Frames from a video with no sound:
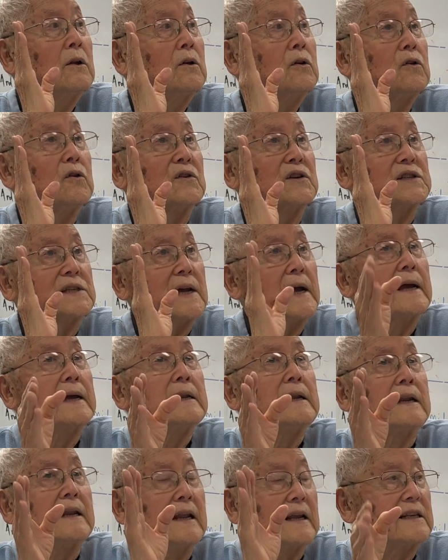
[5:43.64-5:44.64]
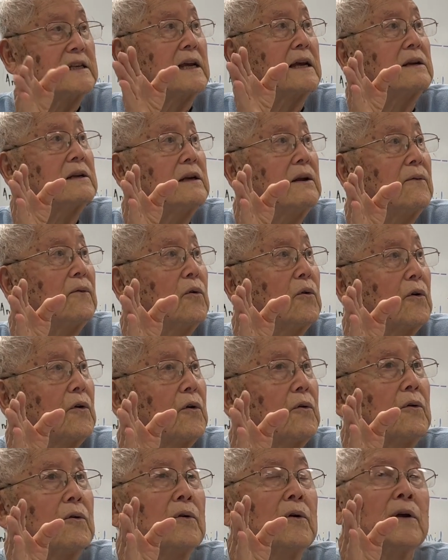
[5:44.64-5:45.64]
to sign an executive
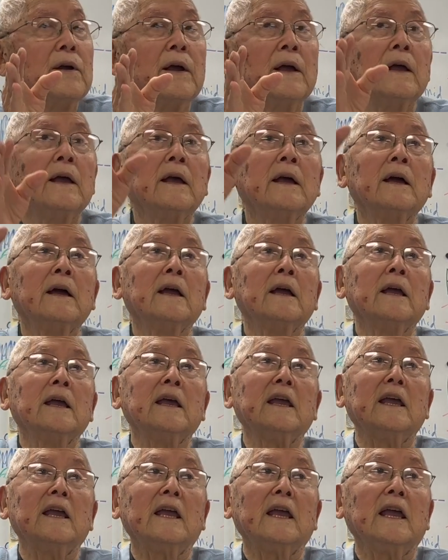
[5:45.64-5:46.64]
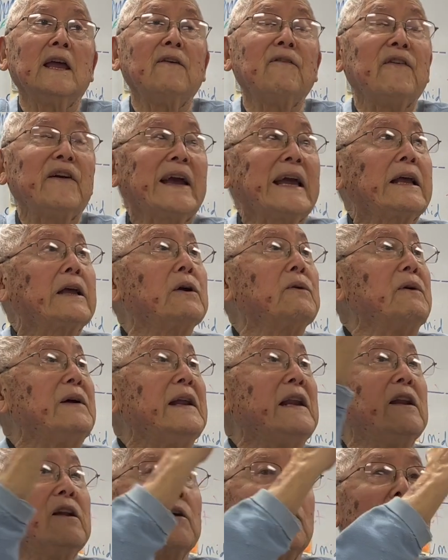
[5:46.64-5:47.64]
order
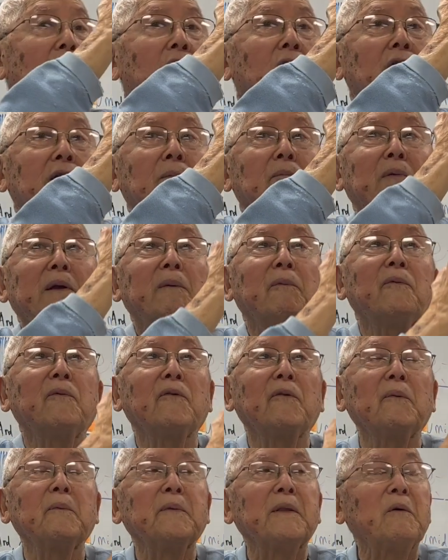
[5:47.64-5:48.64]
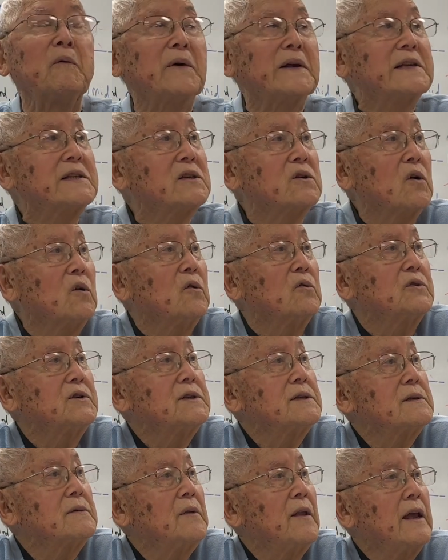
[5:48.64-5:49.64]
evacuating all the people from the West
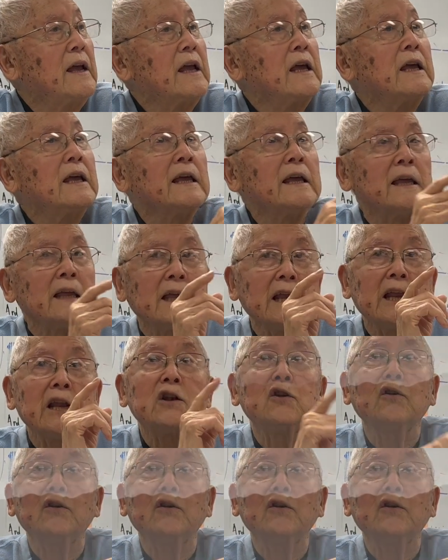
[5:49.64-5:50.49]
Coast into